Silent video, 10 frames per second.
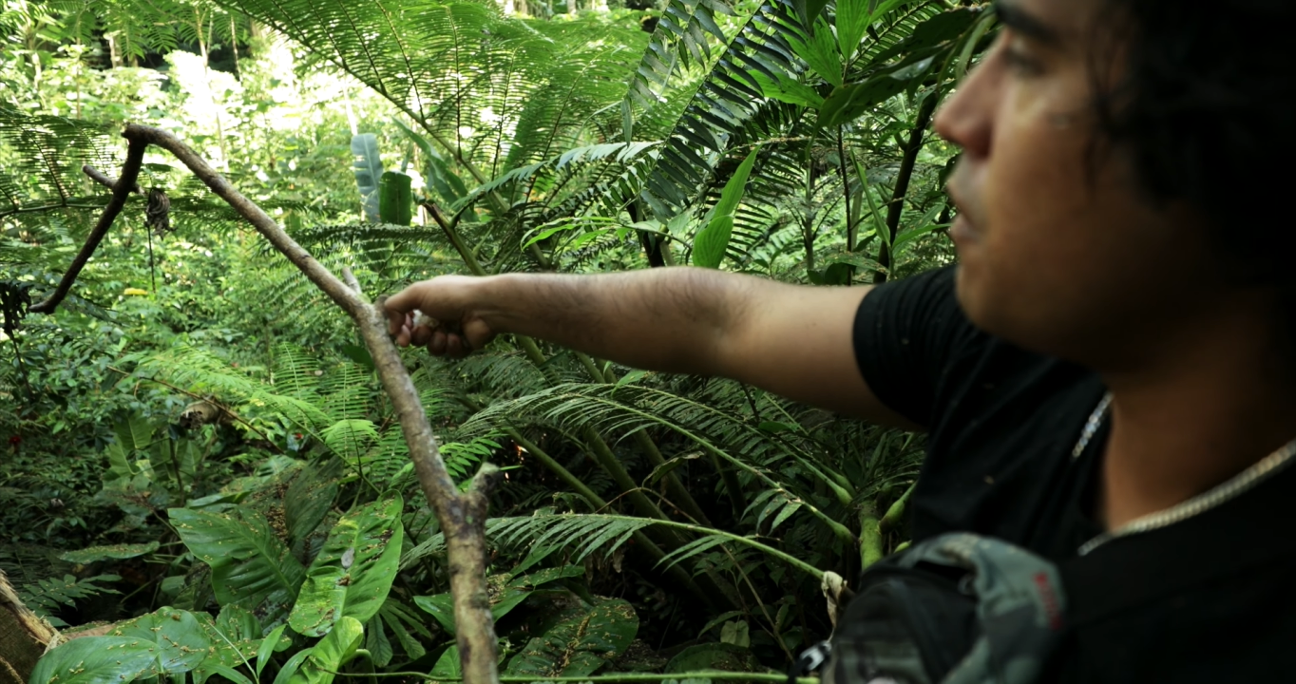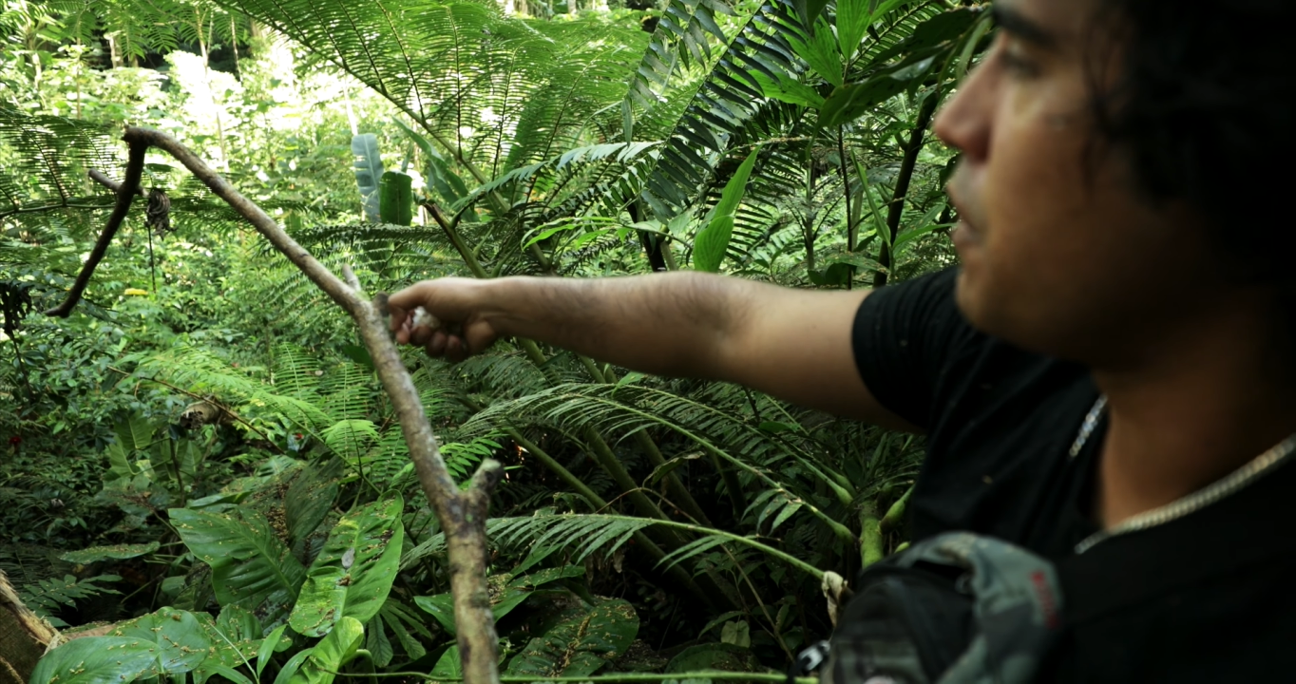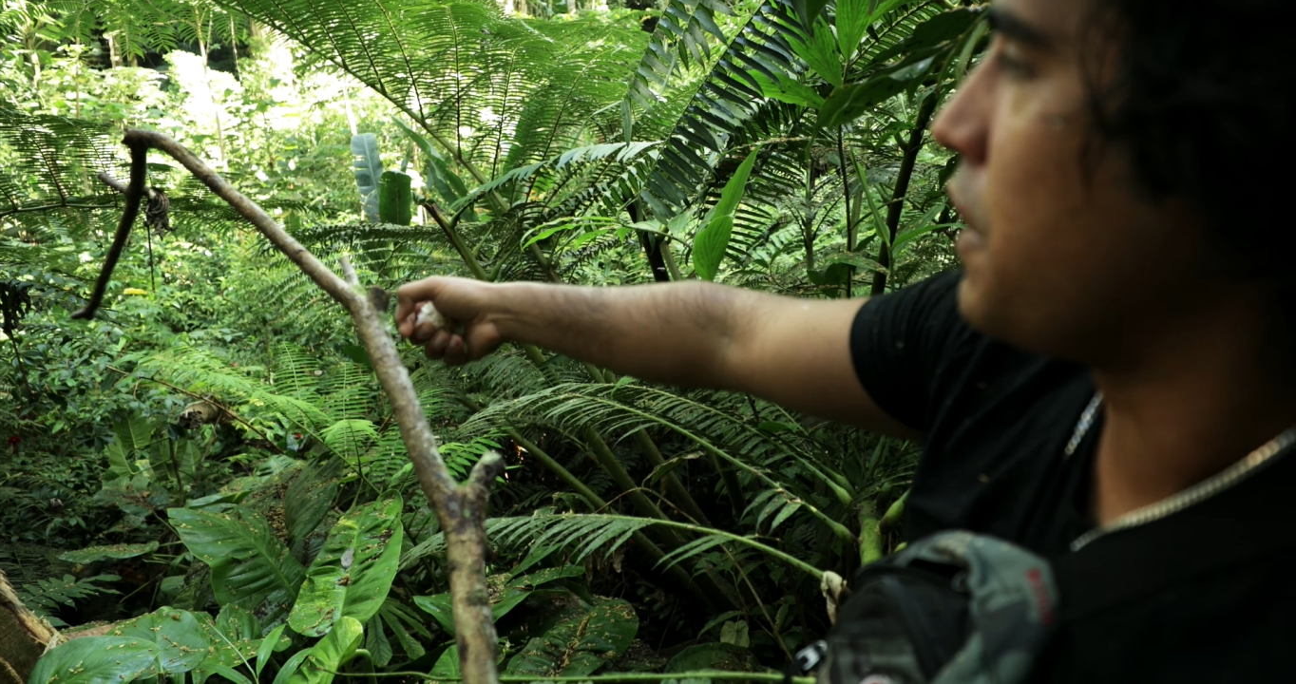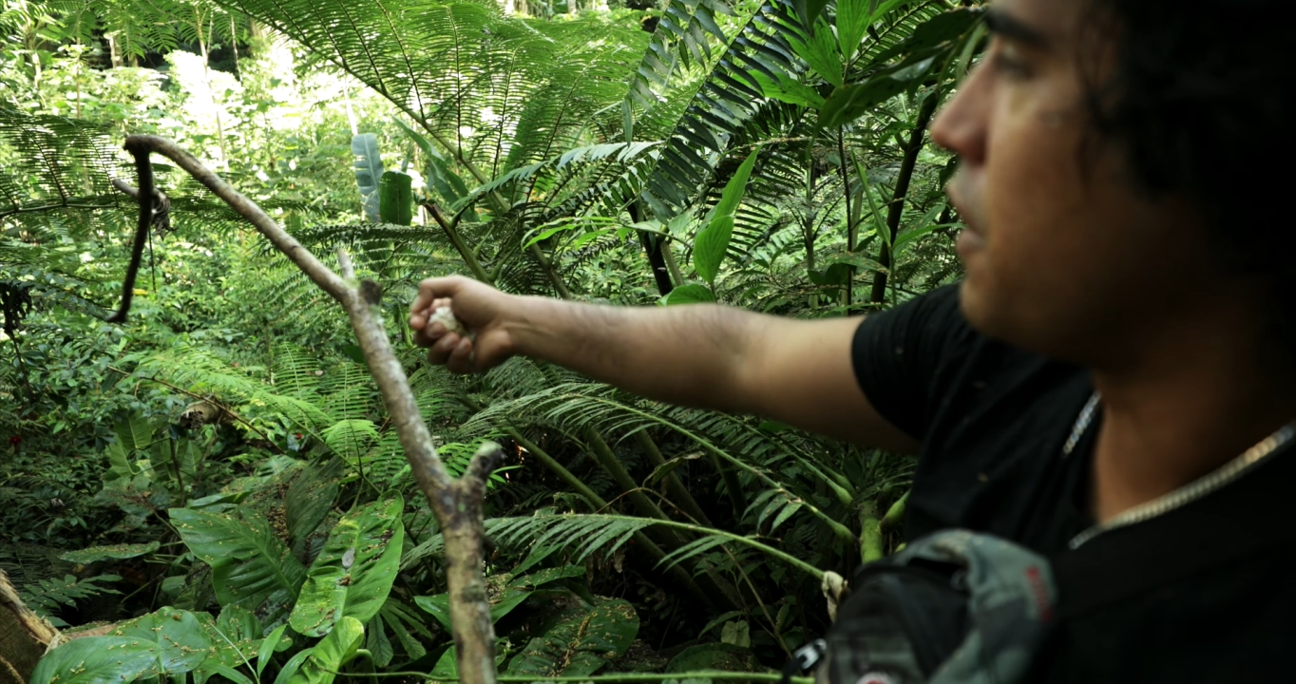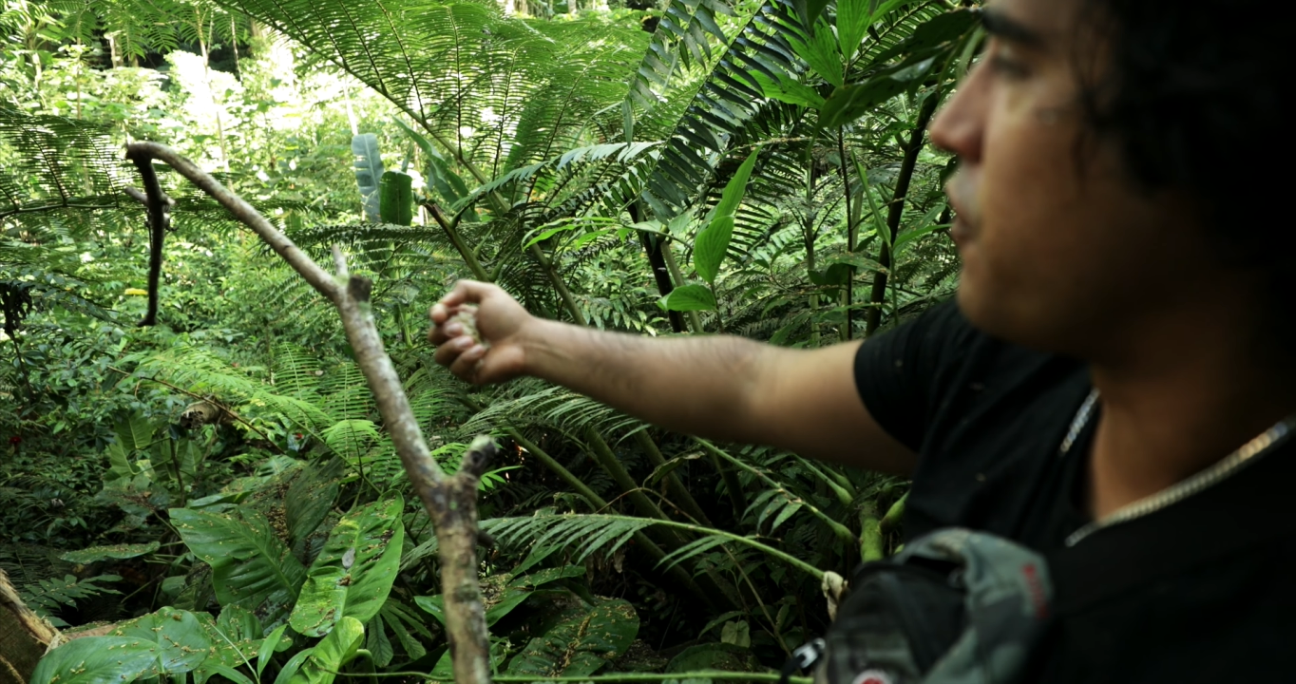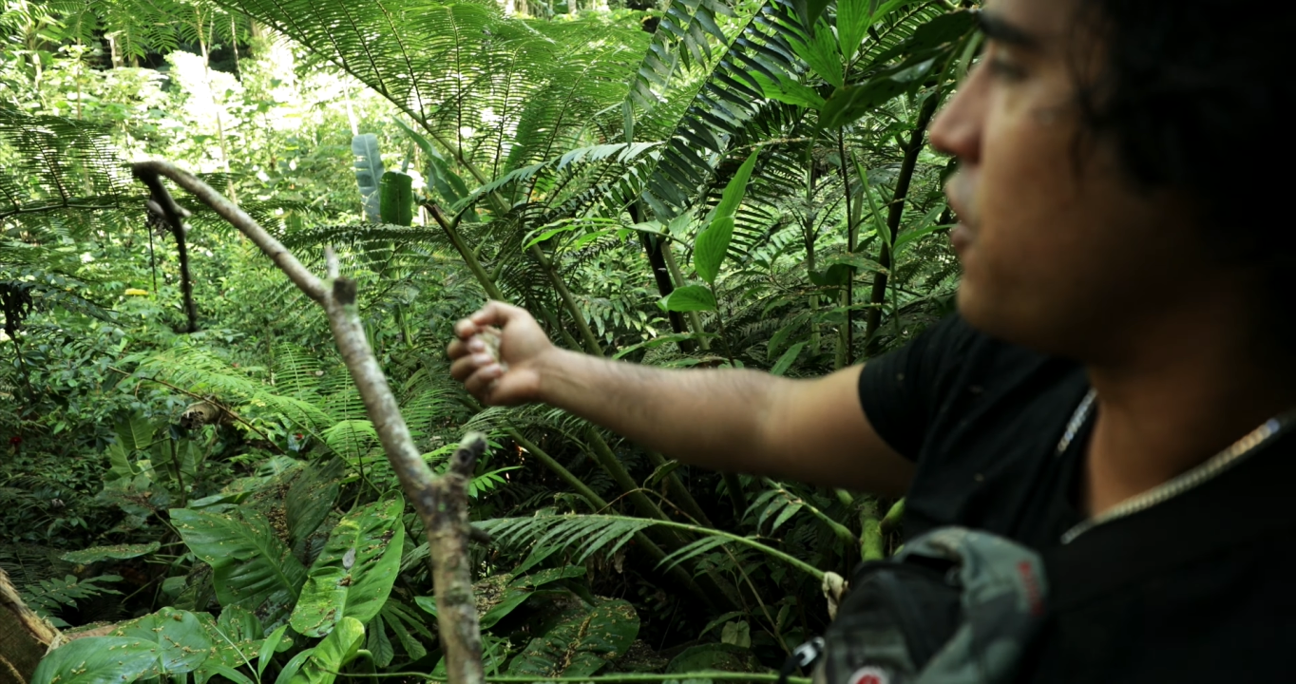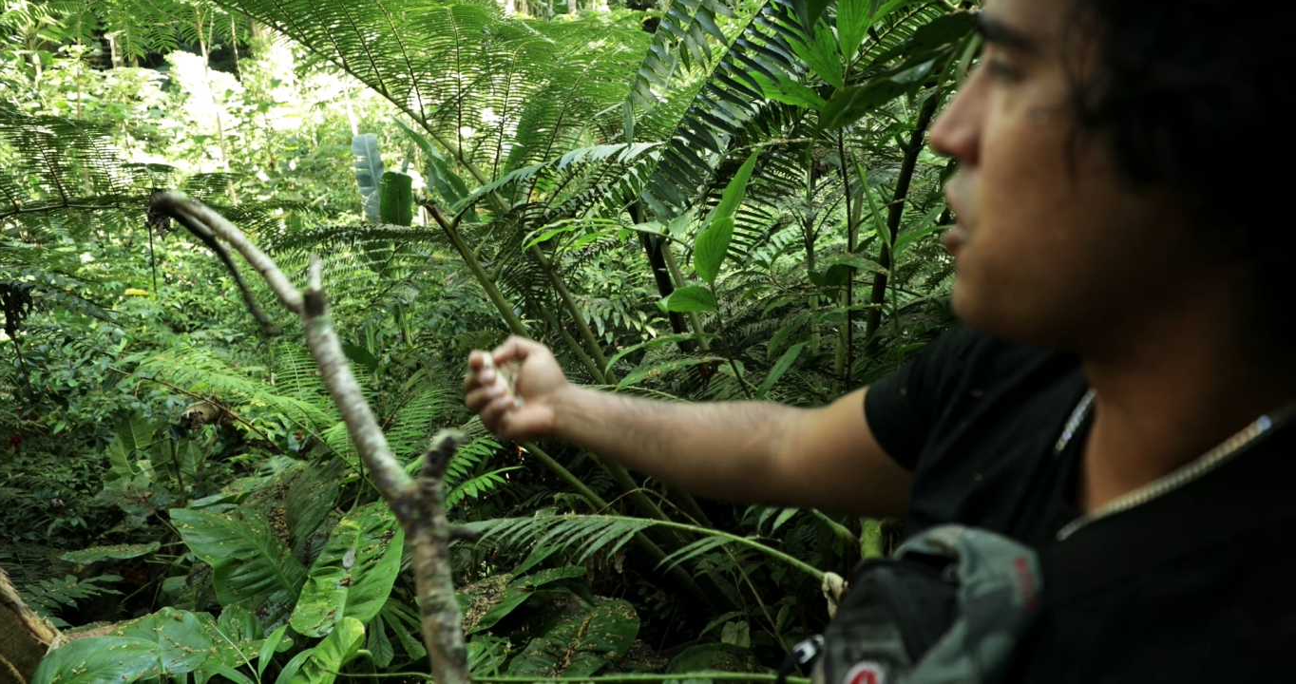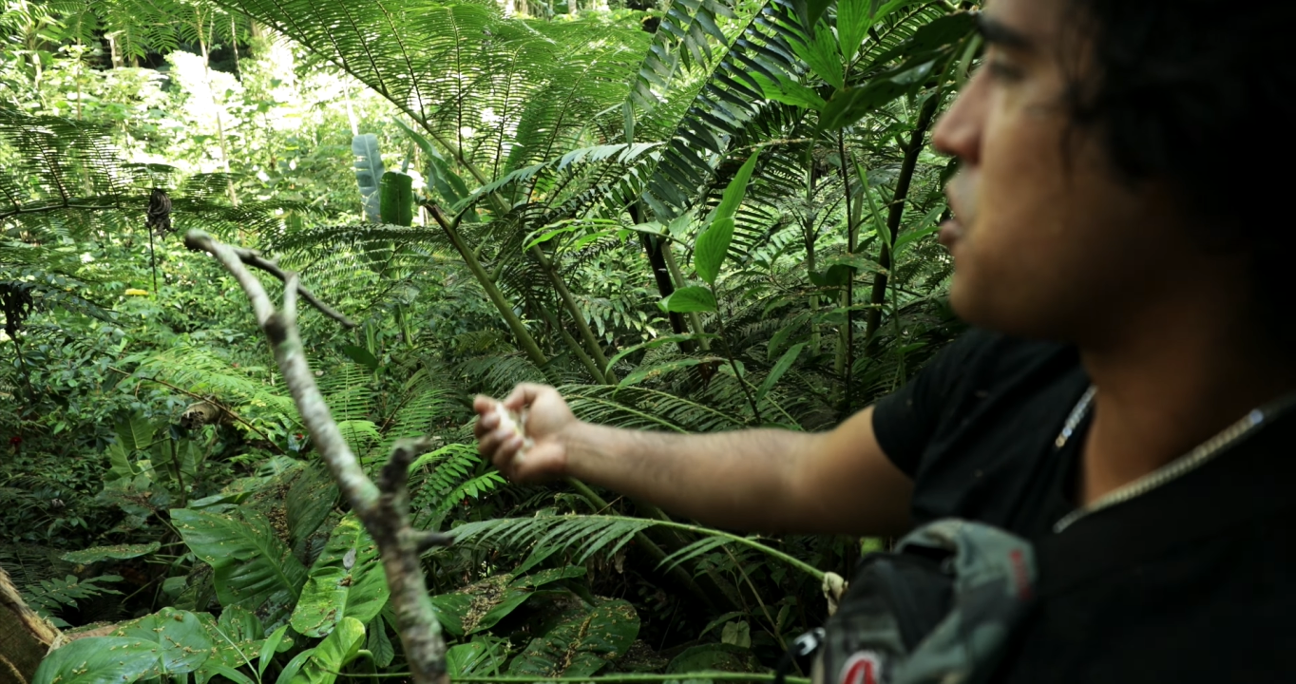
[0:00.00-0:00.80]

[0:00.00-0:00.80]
Really good for your